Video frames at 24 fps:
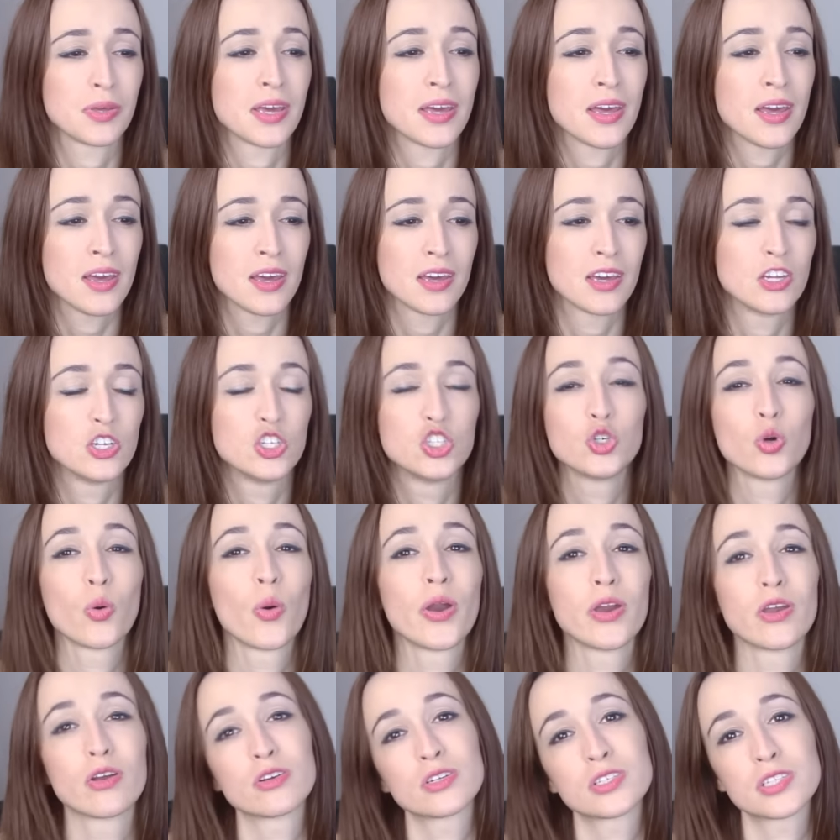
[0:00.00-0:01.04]
be
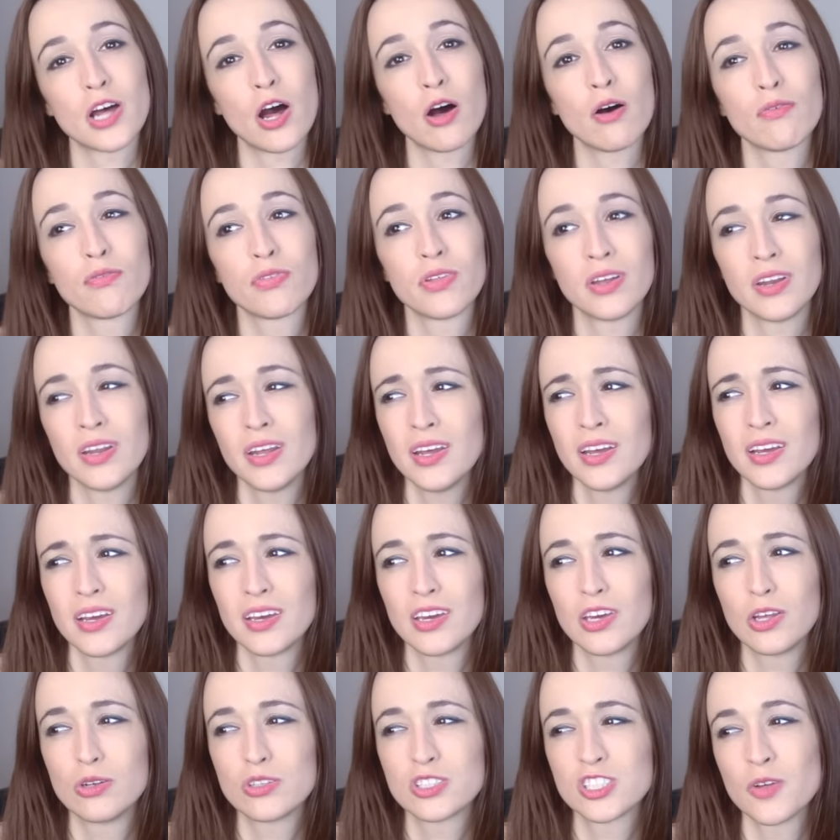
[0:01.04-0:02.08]
enjoying yourself, that,
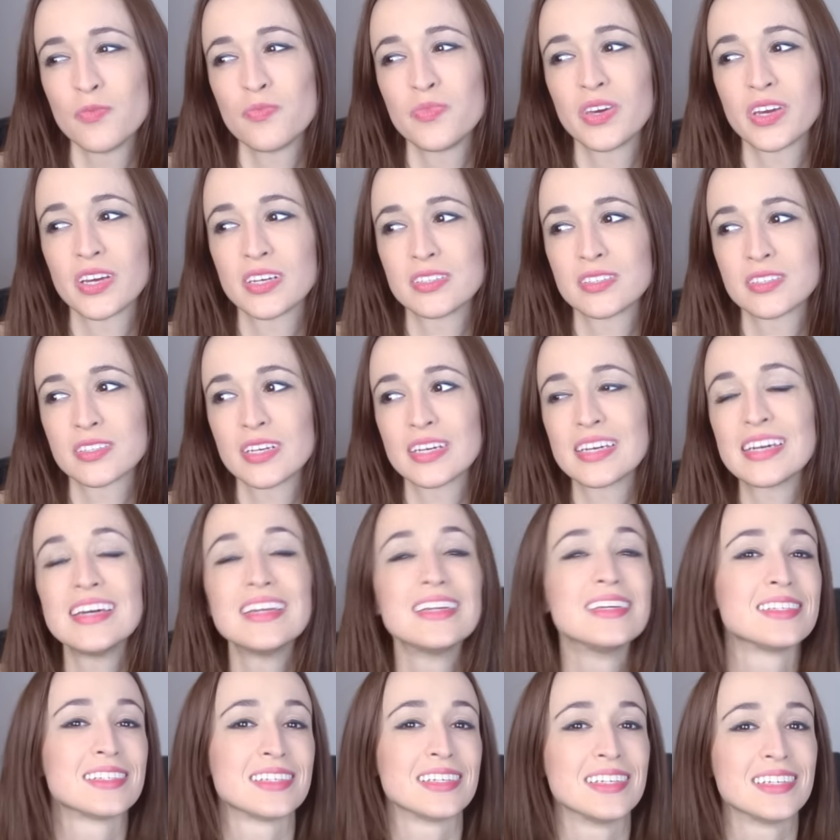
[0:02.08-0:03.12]
you know, something as, like,
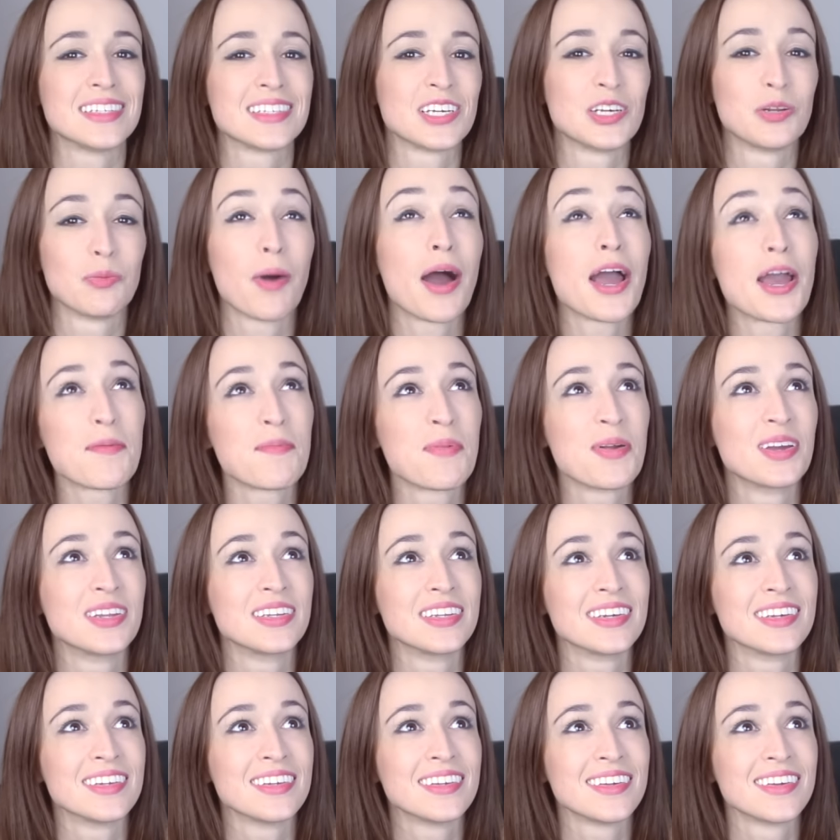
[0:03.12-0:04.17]
innocent, in my
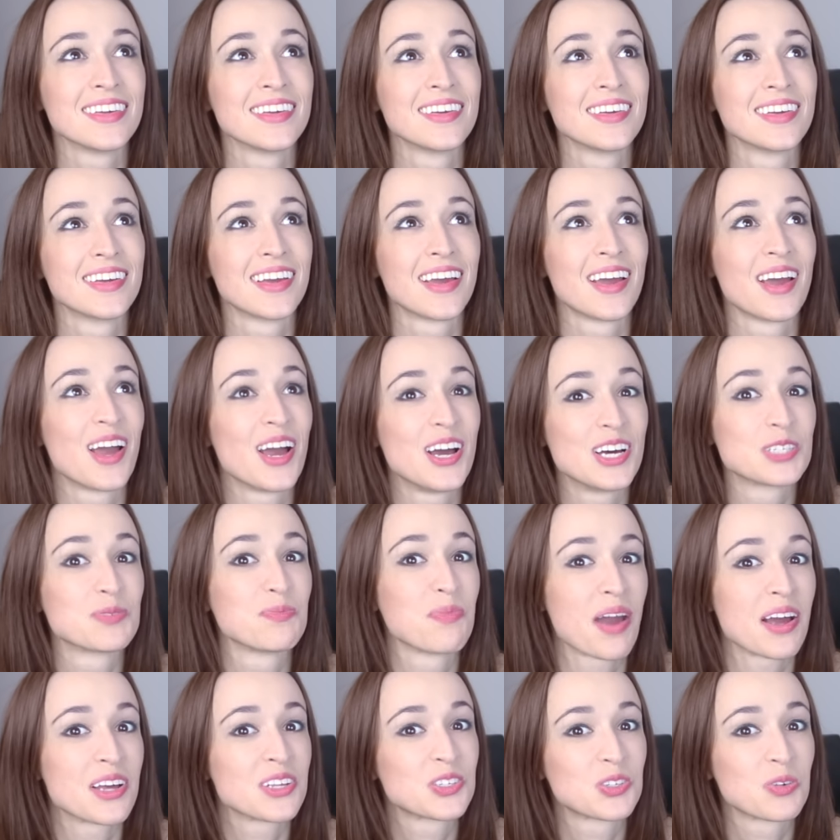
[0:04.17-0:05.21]
opinion, as
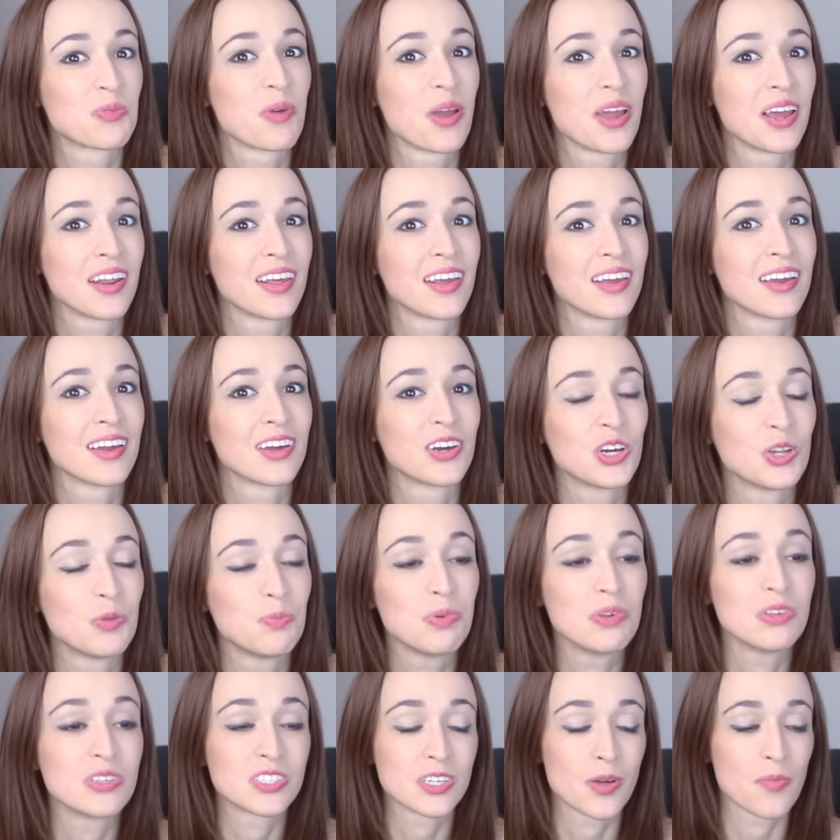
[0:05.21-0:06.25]
masturbating
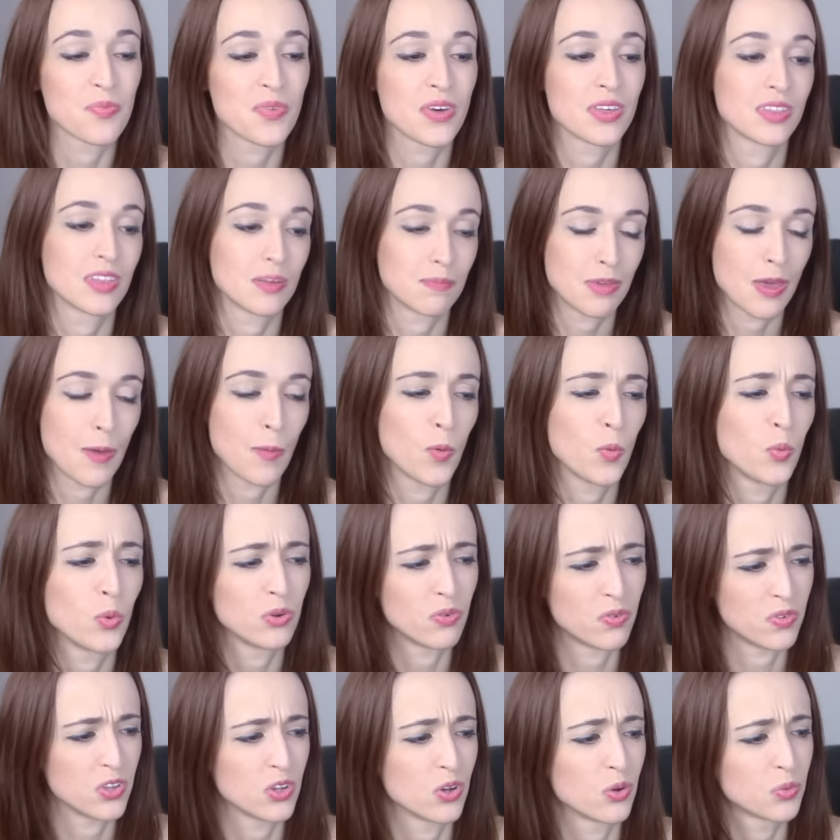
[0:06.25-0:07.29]
could be something that people
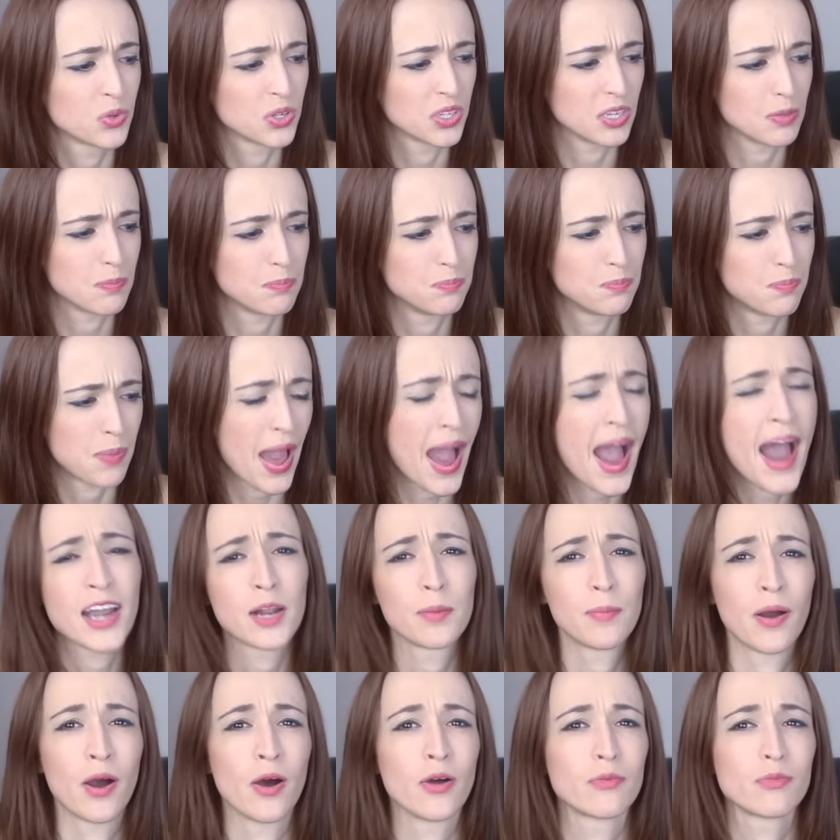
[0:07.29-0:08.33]
would feel really
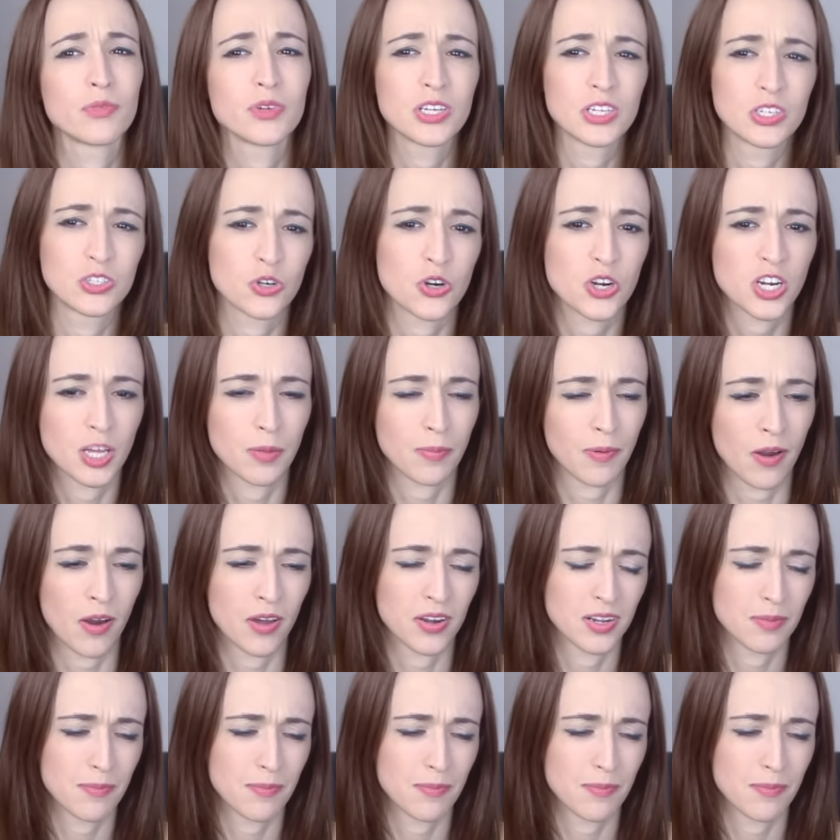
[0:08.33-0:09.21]
bad about and really dirty about.